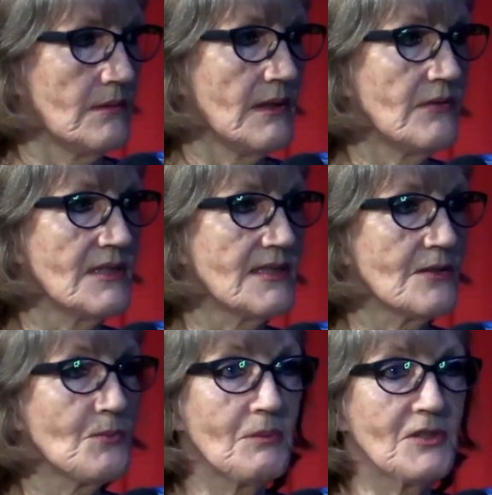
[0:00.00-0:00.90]
Heavens, I
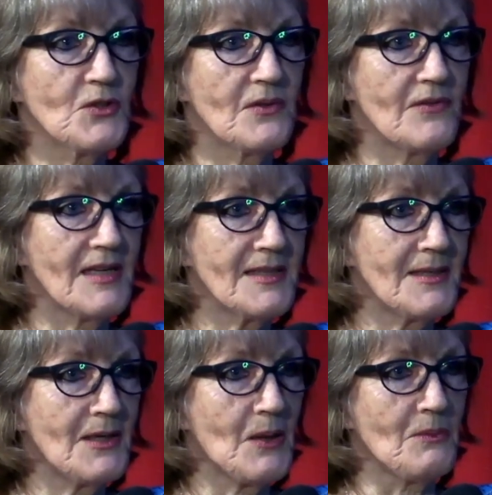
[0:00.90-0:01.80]
probably should have added
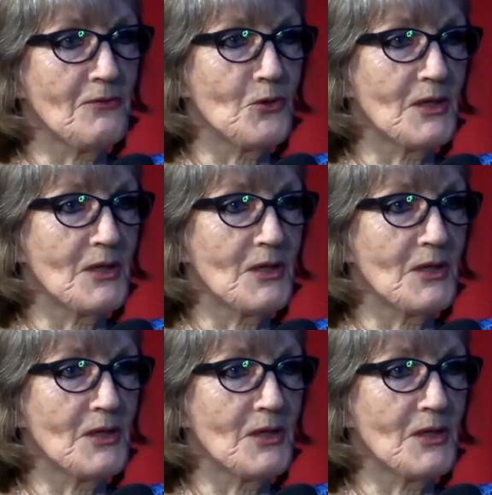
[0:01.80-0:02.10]
it up before I